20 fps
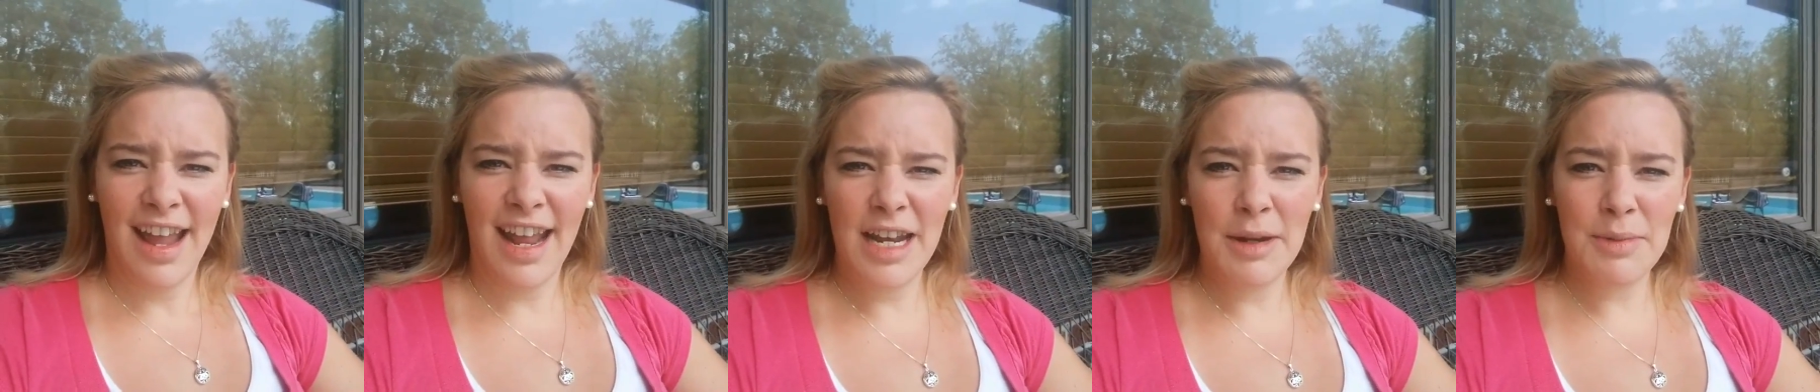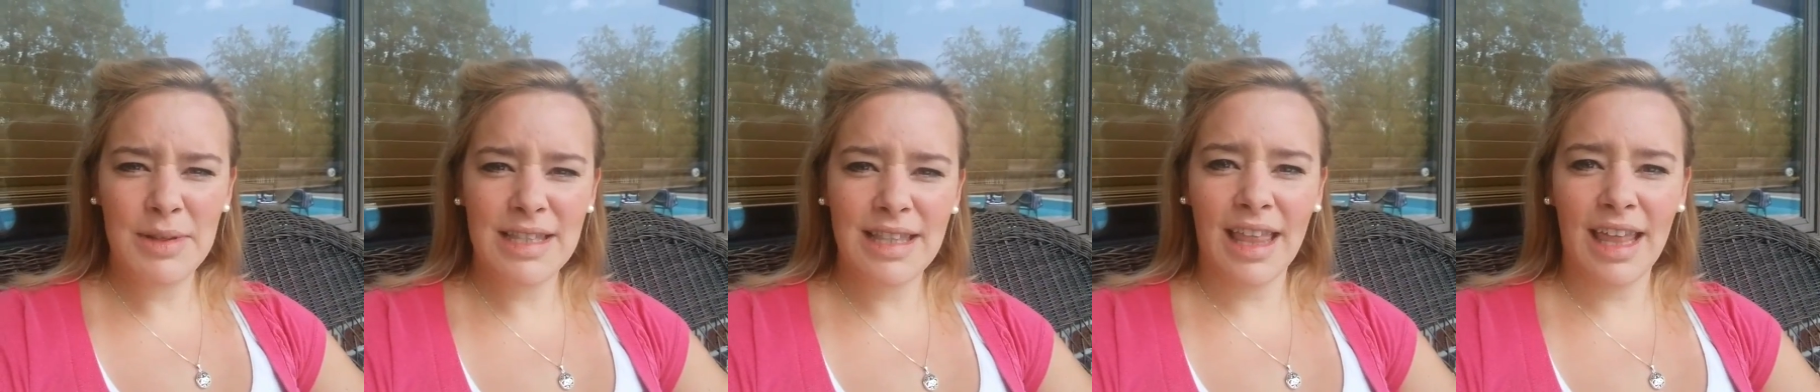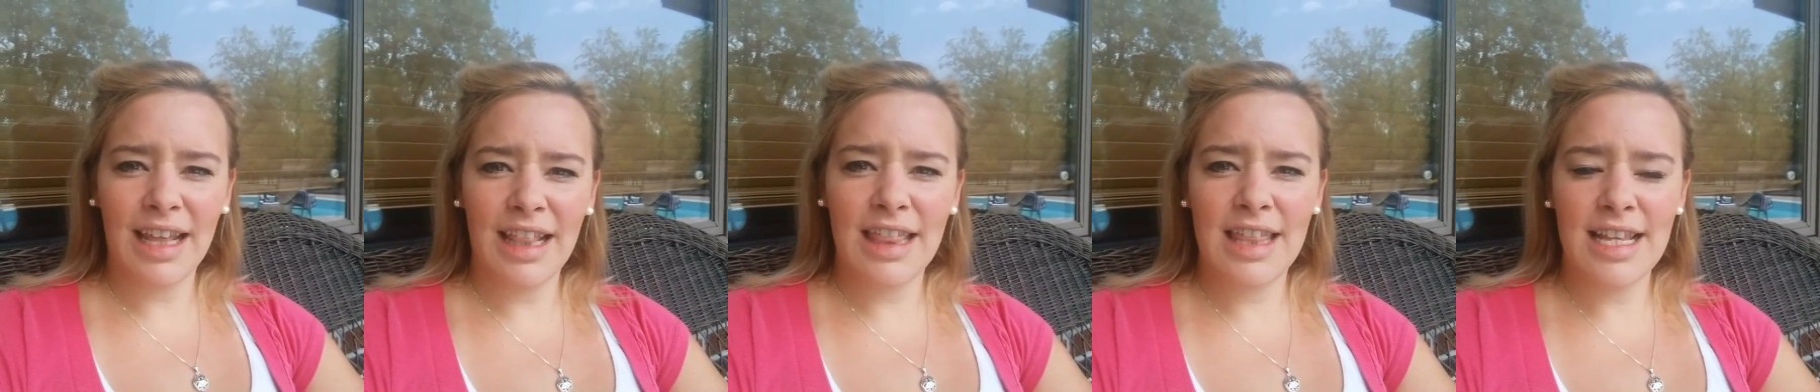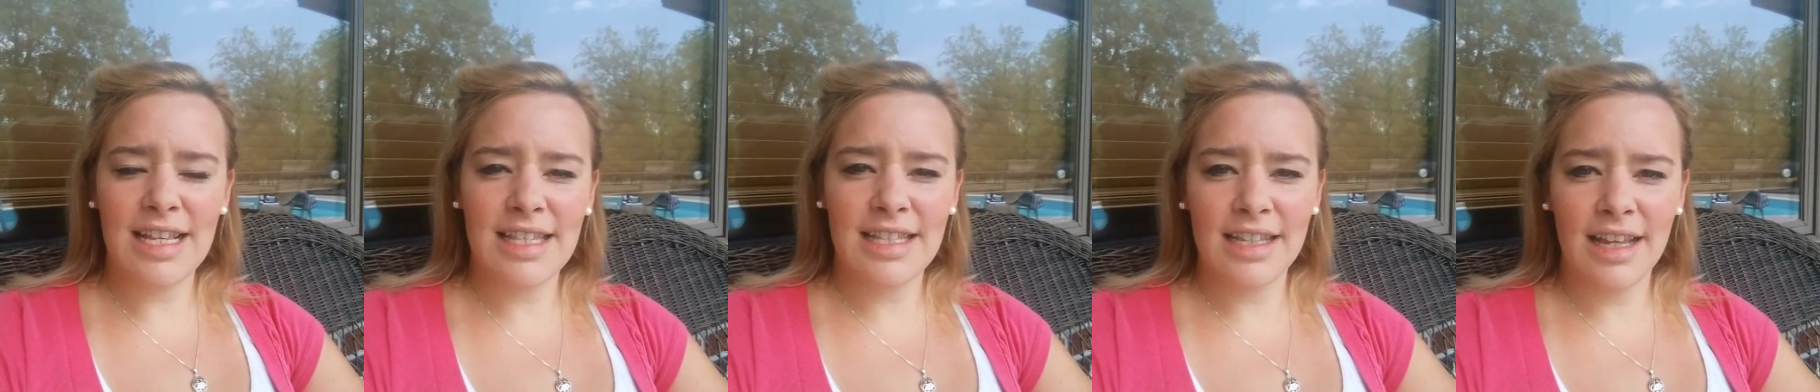and it was
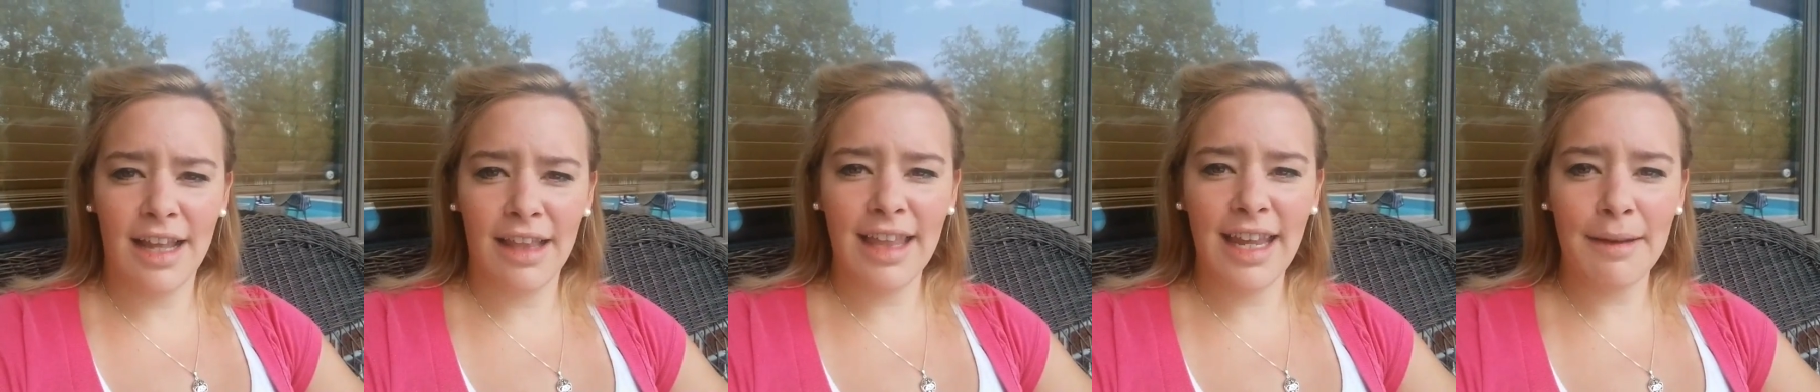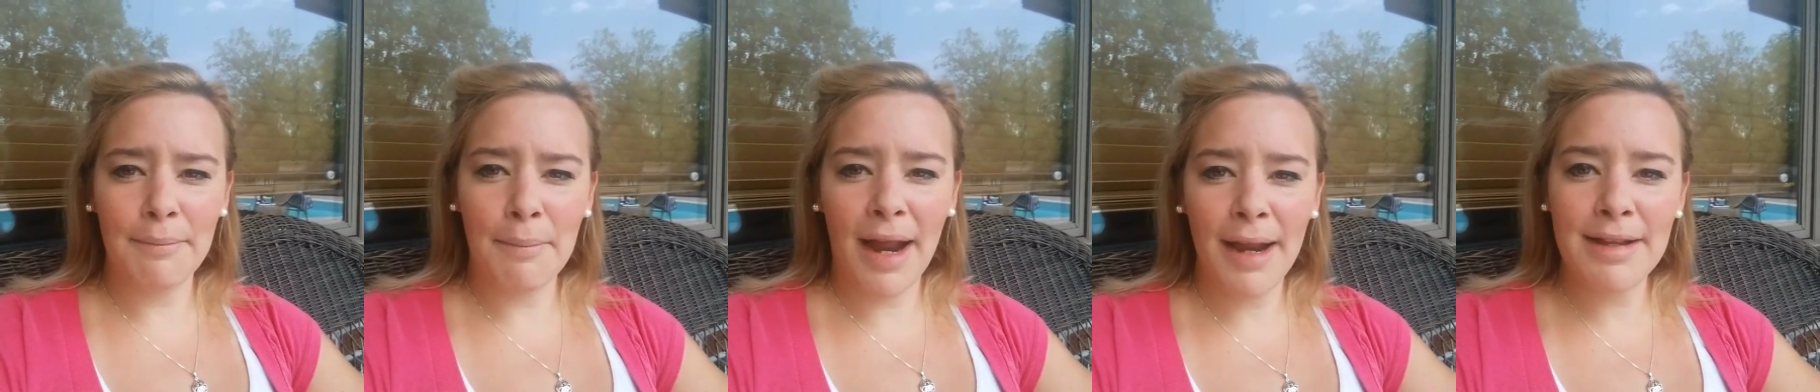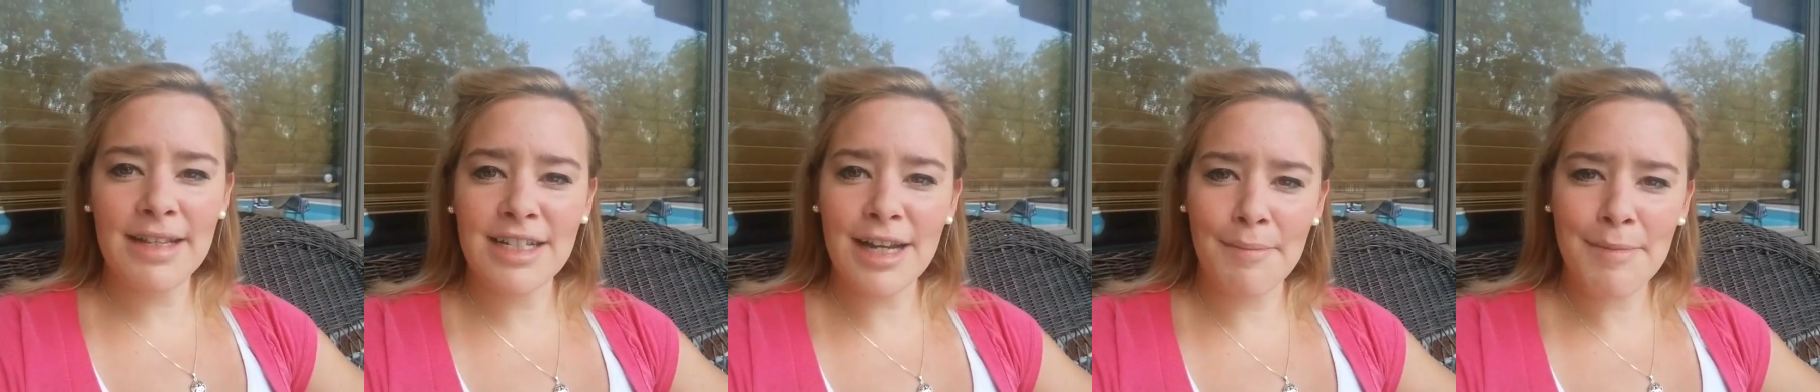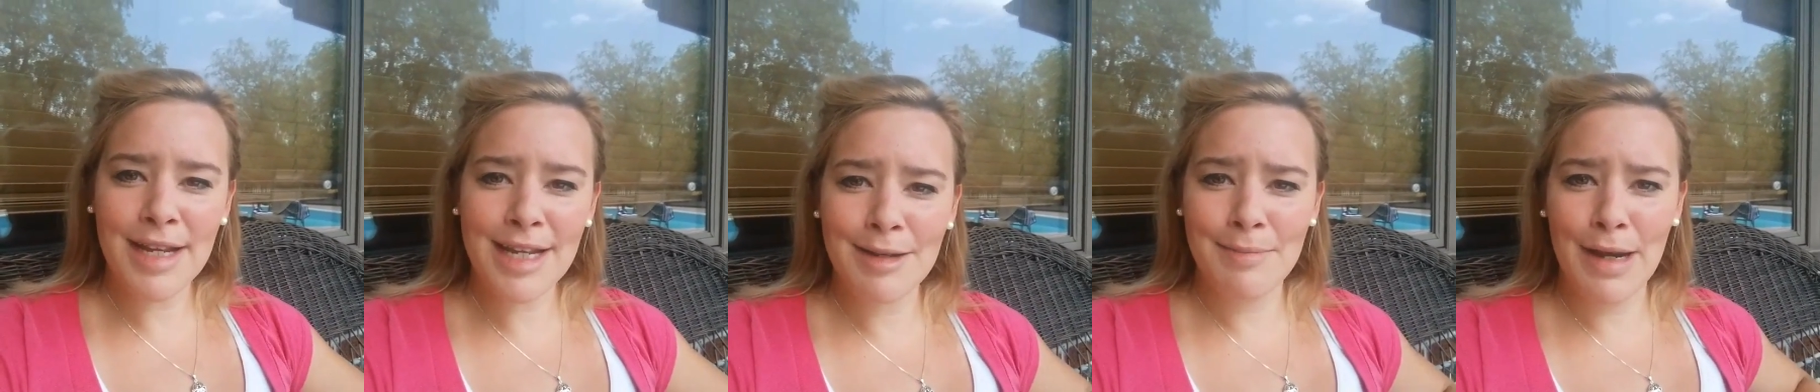like this, like my
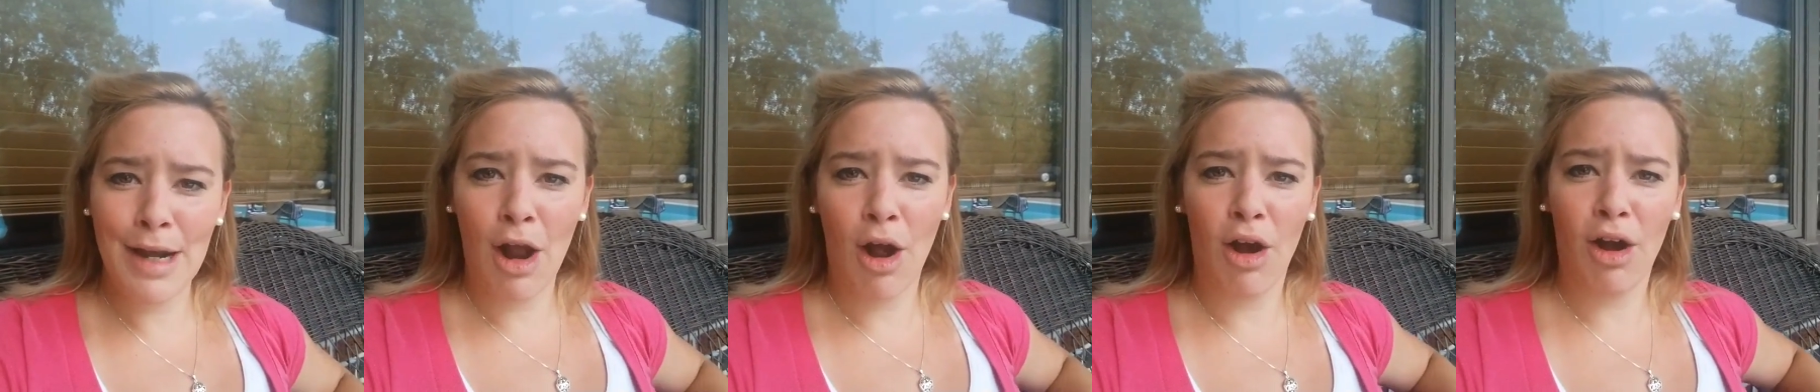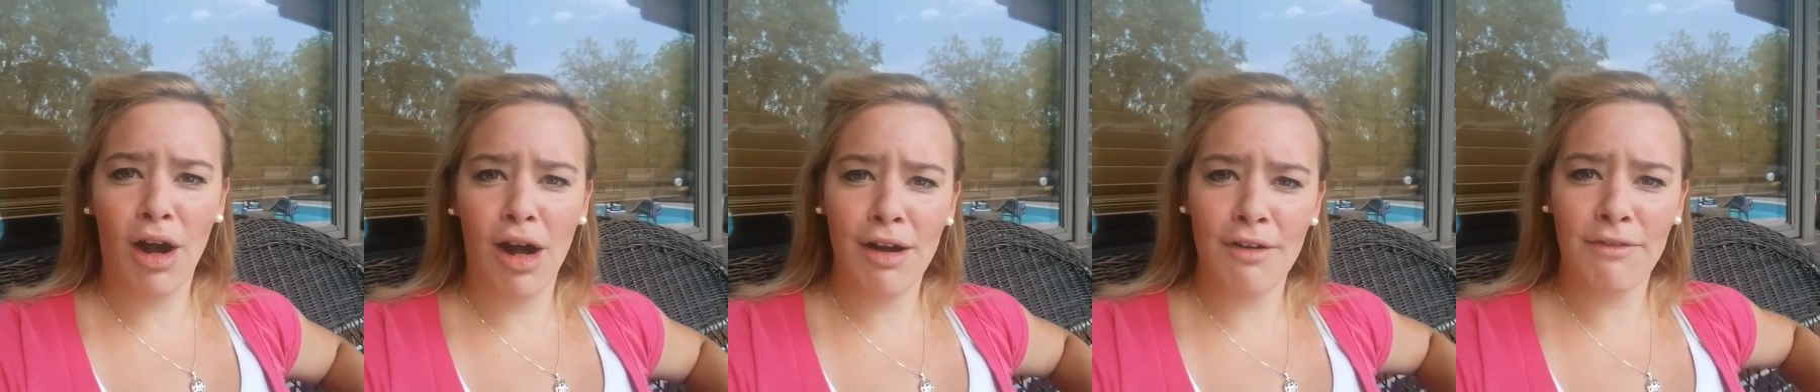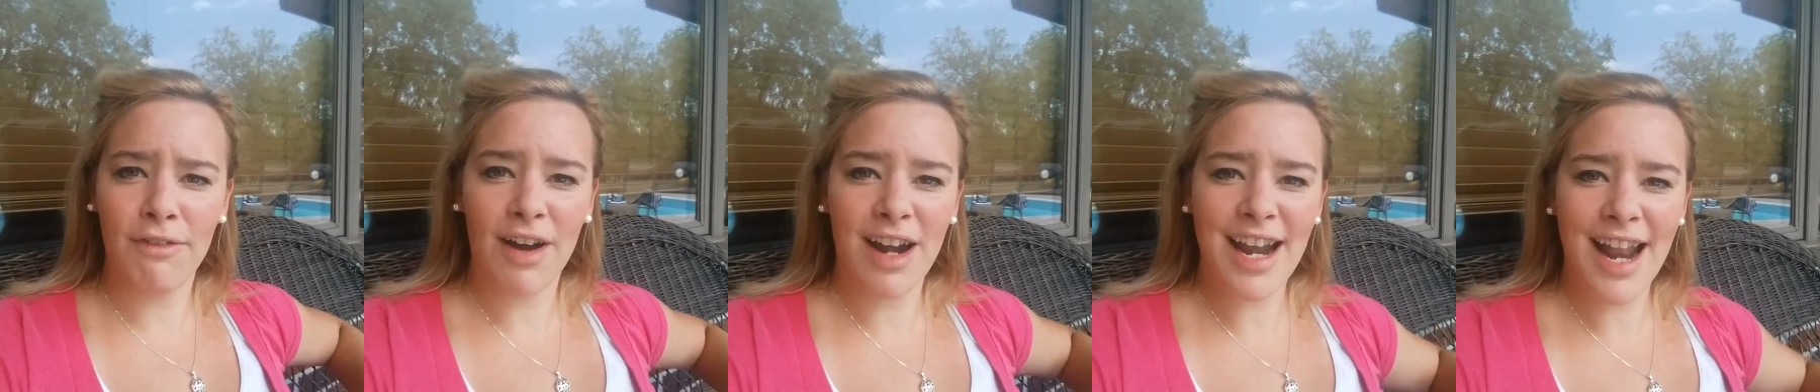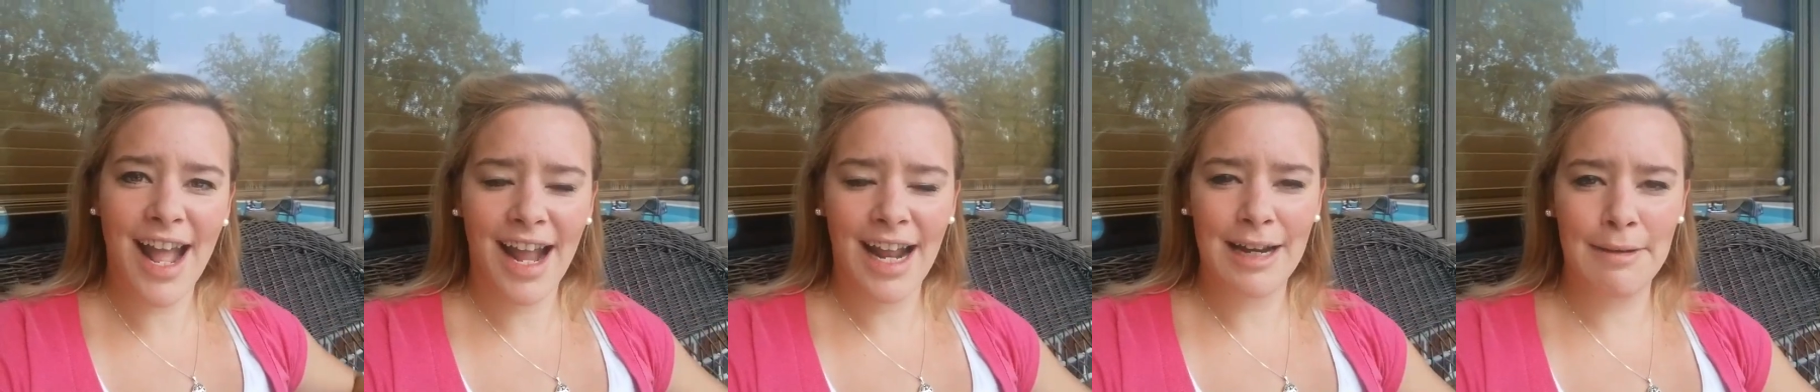stomach had been hard for
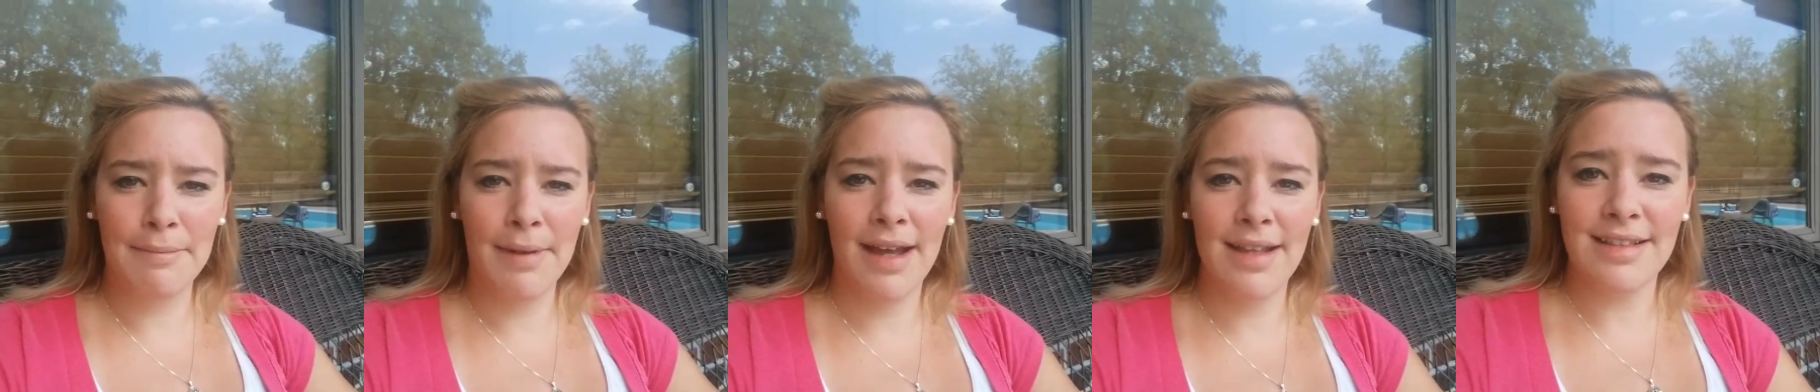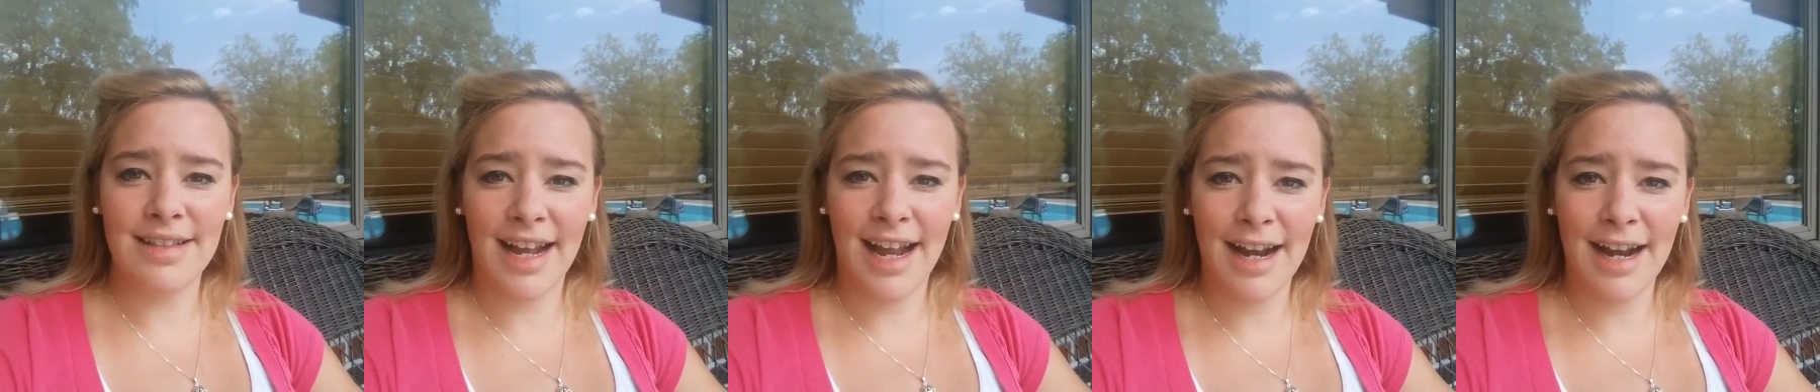9 months.